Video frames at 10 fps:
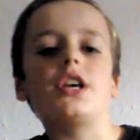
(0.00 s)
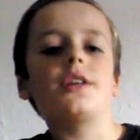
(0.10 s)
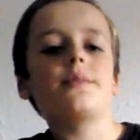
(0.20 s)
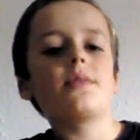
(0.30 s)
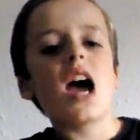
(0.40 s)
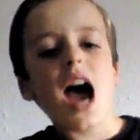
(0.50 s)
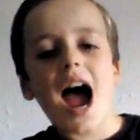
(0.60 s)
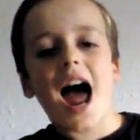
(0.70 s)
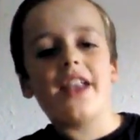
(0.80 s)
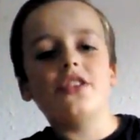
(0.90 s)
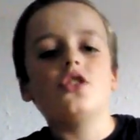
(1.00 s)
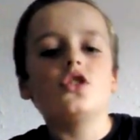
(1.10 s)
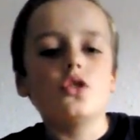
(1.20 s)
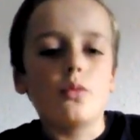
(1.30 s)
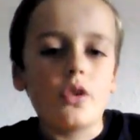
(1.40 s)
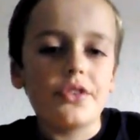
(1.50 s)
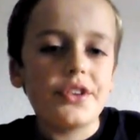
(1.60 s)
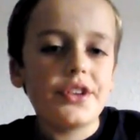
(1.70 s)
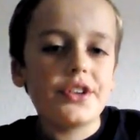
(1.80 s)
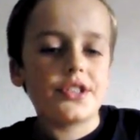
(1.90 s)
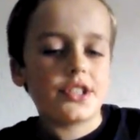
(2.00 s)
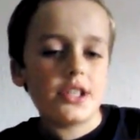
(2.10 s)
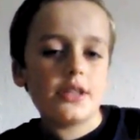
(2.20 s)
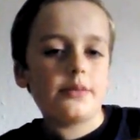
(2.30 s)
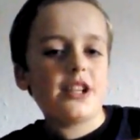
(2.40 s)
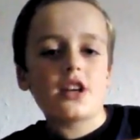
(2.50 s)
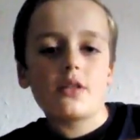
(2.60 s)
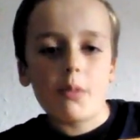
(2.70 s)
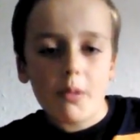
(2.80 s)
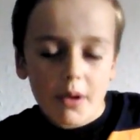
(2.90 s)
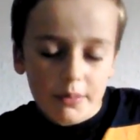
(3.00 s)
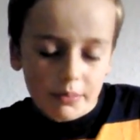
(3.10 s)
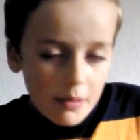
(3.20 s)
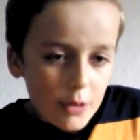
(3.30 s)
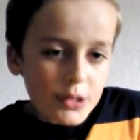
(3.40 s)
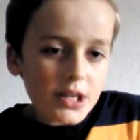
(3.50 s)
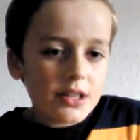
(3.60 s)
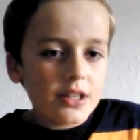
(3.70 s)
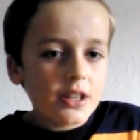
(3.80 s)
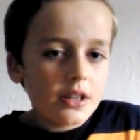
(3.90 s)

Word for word: it and you want to see the players get prom- promoted.